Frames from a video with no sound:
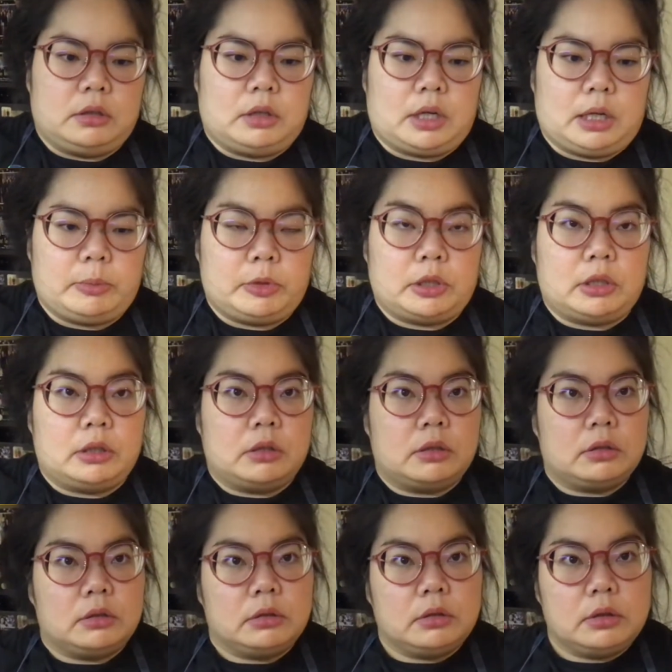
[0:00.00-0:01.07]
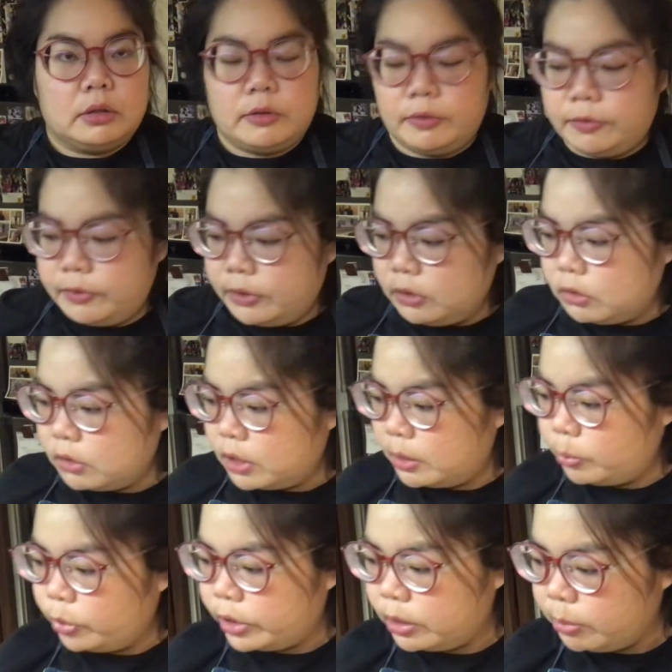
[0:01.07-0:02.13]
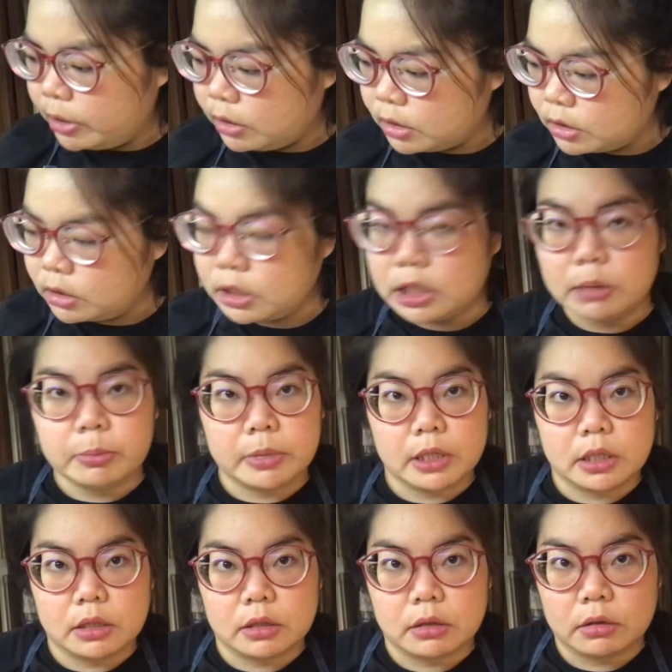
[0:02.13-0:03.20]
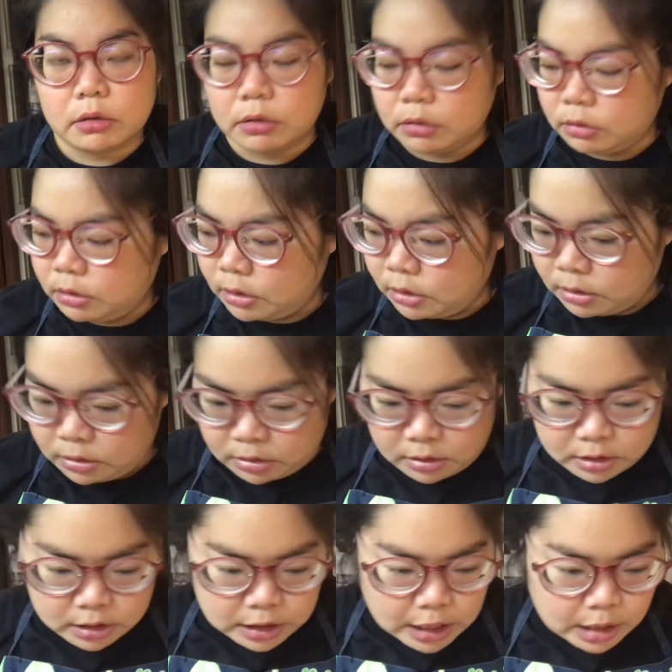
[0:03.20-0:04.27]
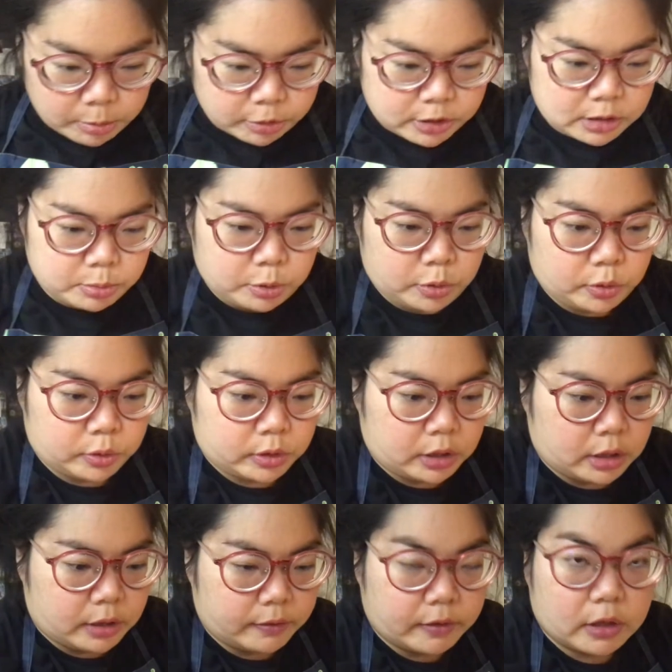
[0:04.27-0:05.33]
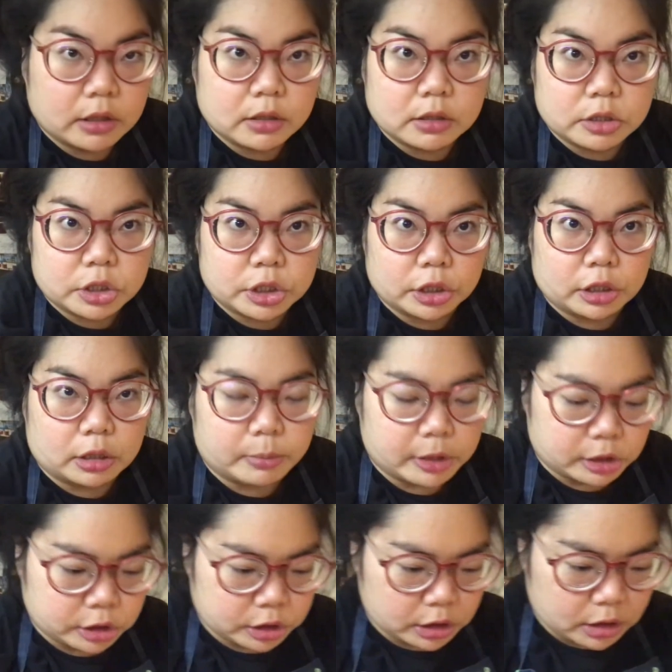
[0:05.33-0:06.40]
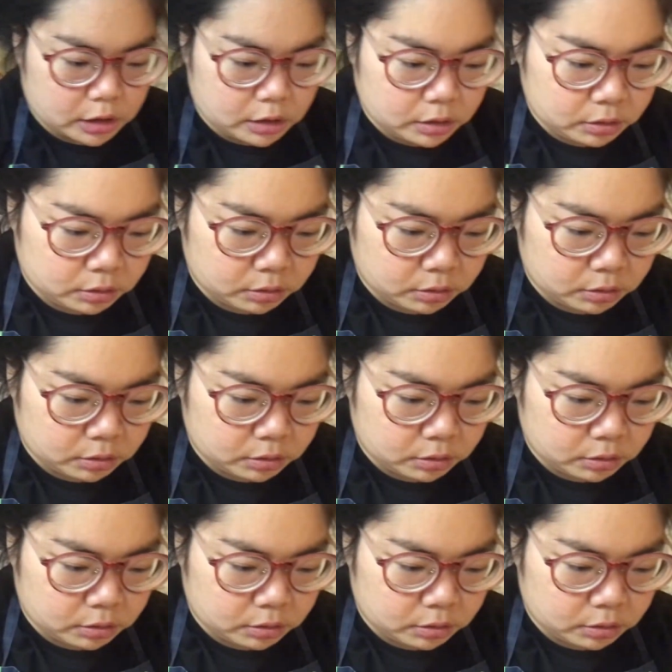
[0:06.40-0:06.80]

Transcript: I'm gonna fill them with about a heaping tablespoon of the sugar mixture.